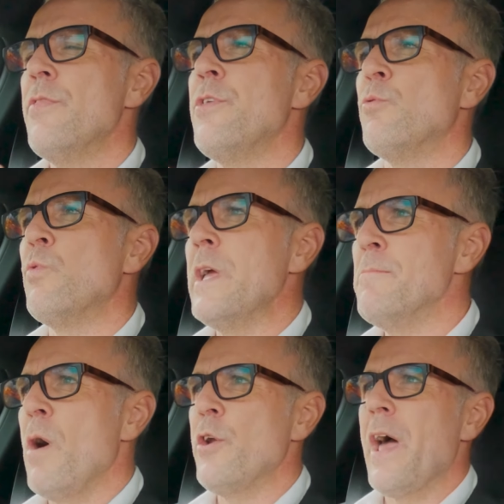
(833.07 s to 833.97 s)
The rear
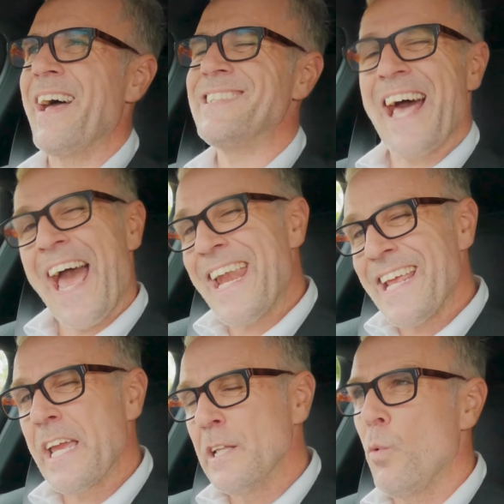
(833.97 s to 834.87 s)
motor has 80
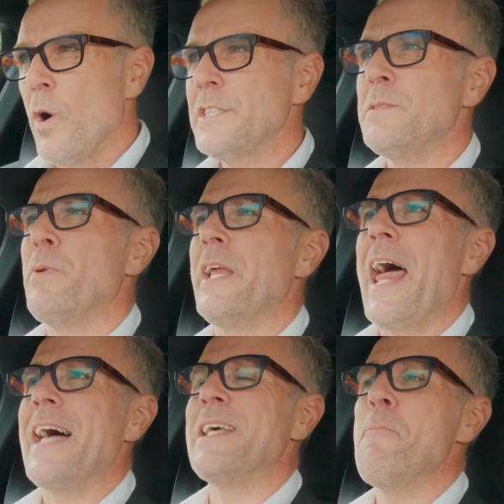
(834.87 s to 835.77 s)
kilowatts, but it
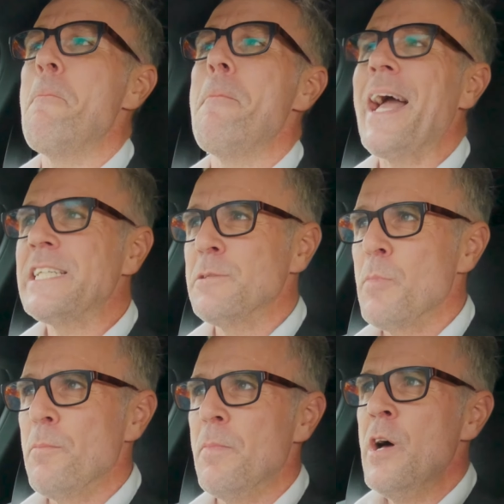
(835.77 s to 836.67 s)
has a
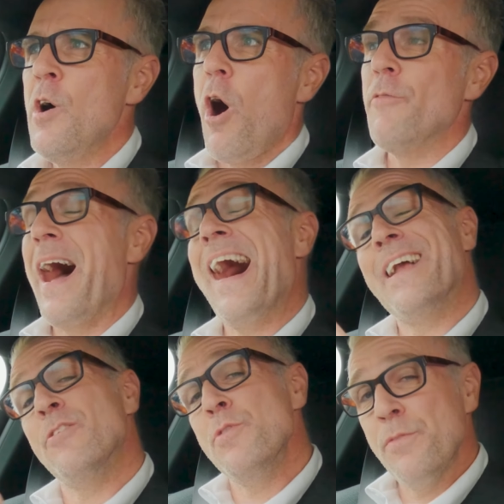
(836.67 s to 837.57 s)
maximum of
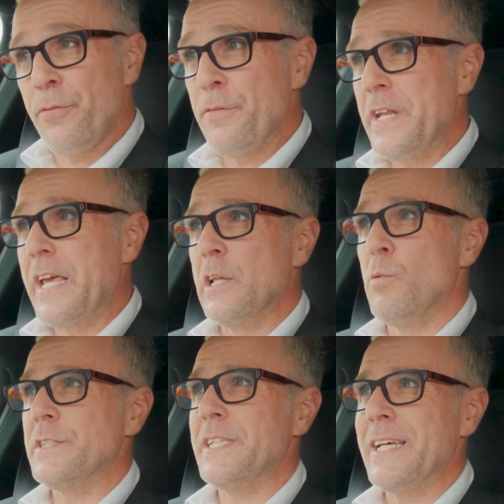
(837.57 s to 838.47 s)
150
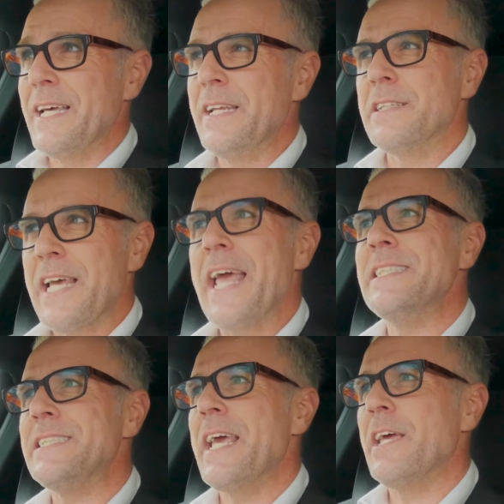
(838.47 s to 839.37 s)
kilowatts in a
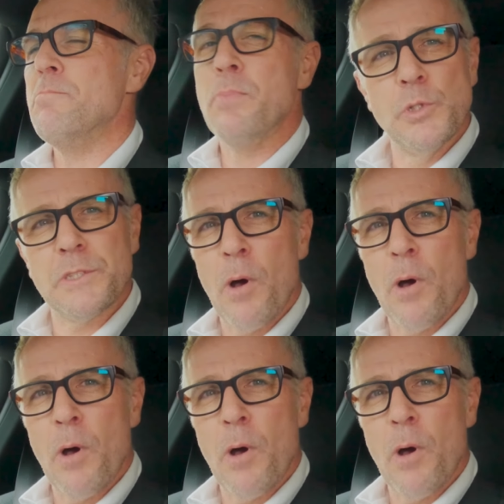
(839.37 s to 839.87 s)
10-second boost